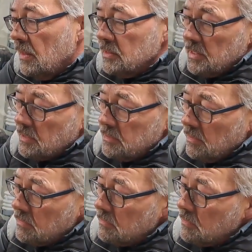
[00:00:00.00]
it's
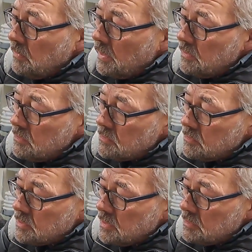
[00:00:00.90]
actually quite used.
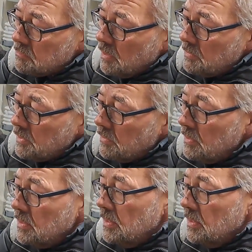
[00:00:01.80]
You see, it's around here.